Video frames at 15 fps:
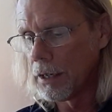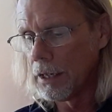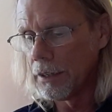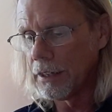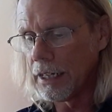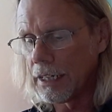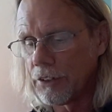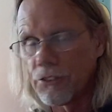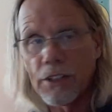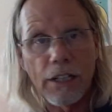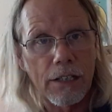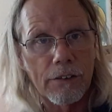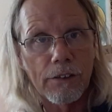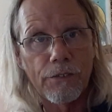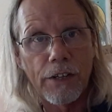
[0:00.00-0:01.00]
then instead
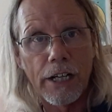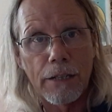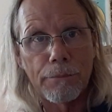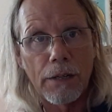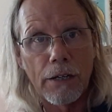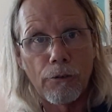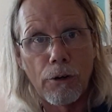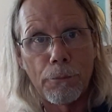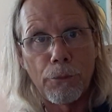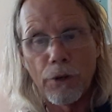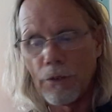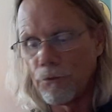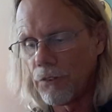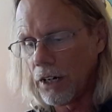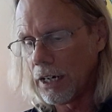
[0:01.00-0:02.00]
of dividing by
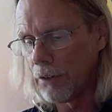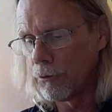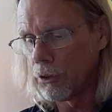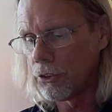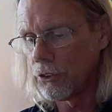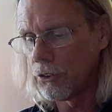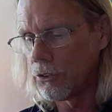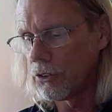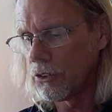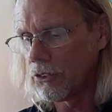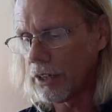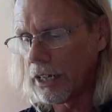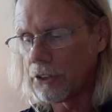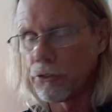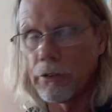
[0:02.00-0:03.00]
1.5, which is the
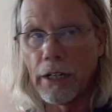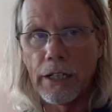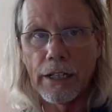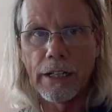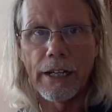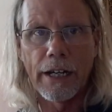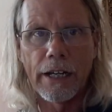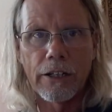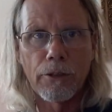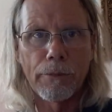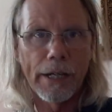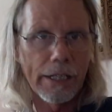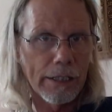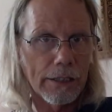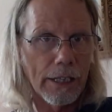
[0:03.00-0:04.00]
saturated
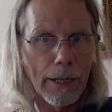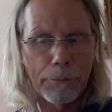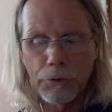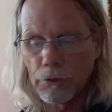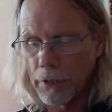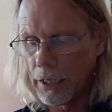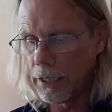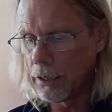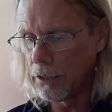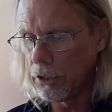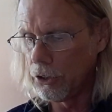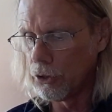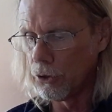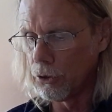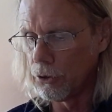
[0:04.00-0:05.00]
adiabatic lapse rate,
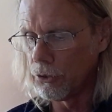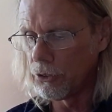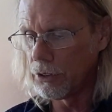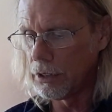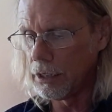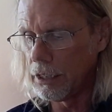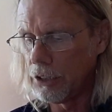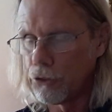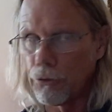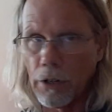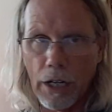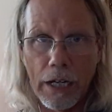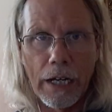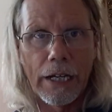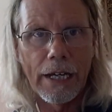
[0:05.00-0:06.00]
use the
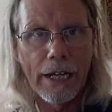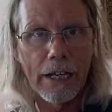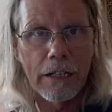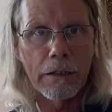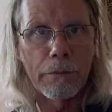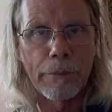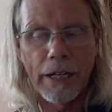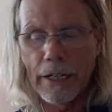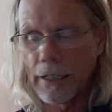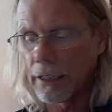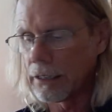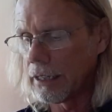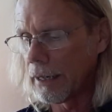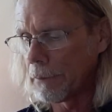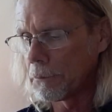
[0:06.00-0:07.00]
dry adiabatic
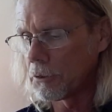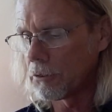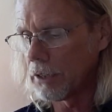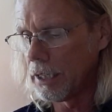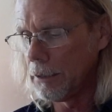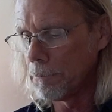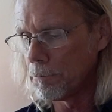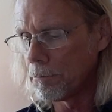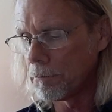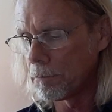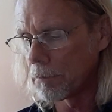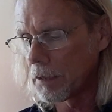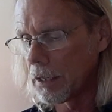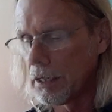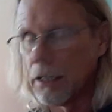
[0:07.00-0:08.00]
lapse rate,
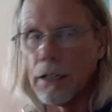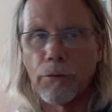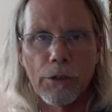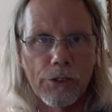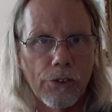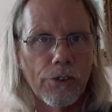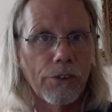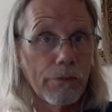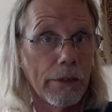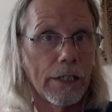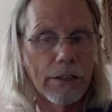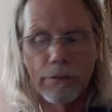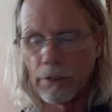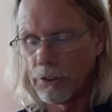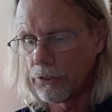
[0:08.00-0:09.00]
which is 3
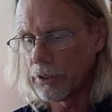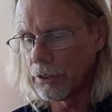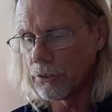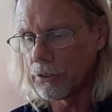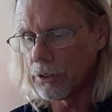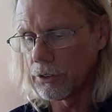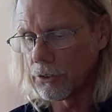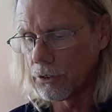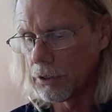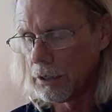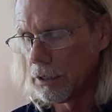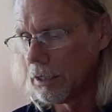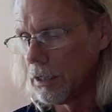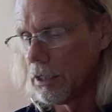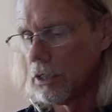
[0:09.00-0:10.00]
degrees Celsius.
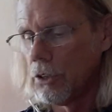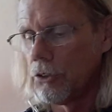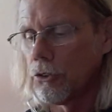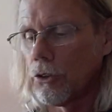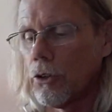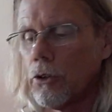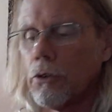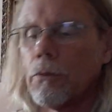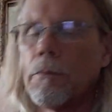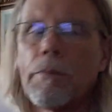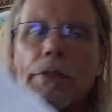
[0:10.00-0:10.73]
So